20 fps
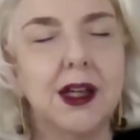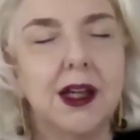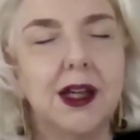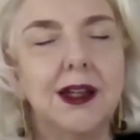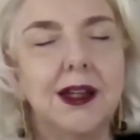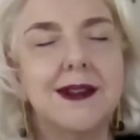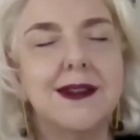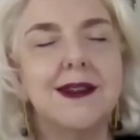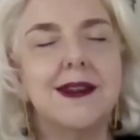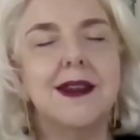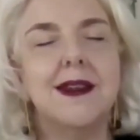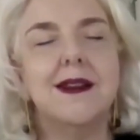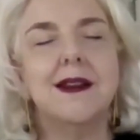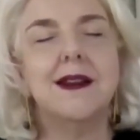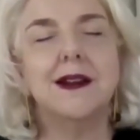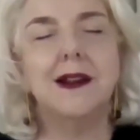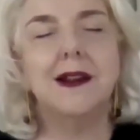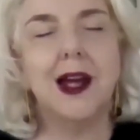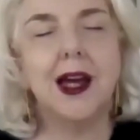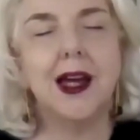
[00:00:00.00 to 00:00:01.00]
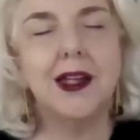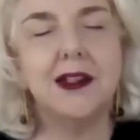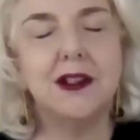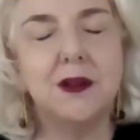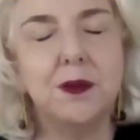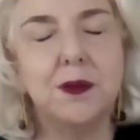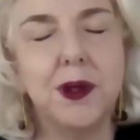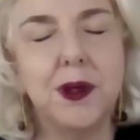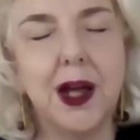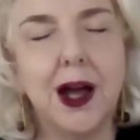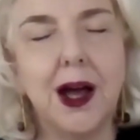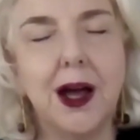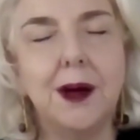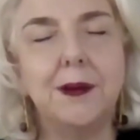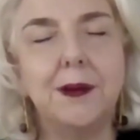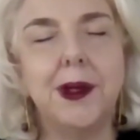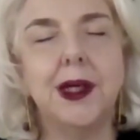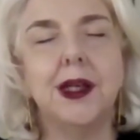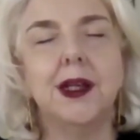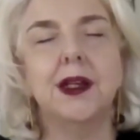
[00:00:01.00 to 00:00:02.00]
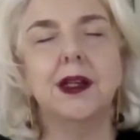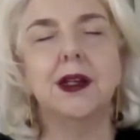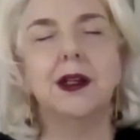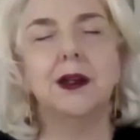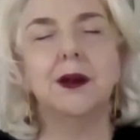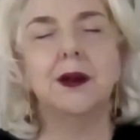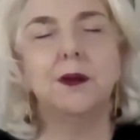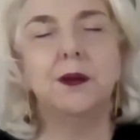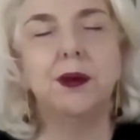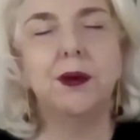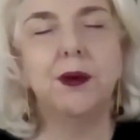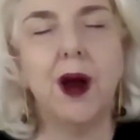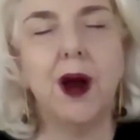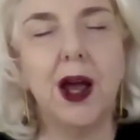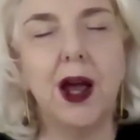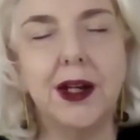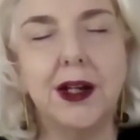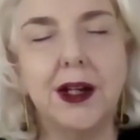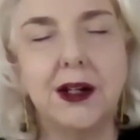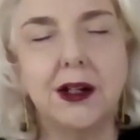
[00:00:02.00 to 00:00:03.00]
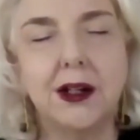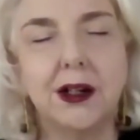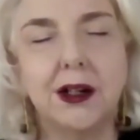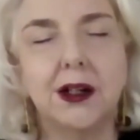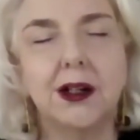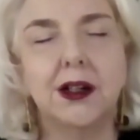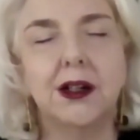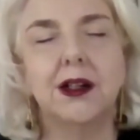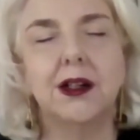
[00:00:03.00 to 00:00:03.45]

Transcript: and see the light becoming brighter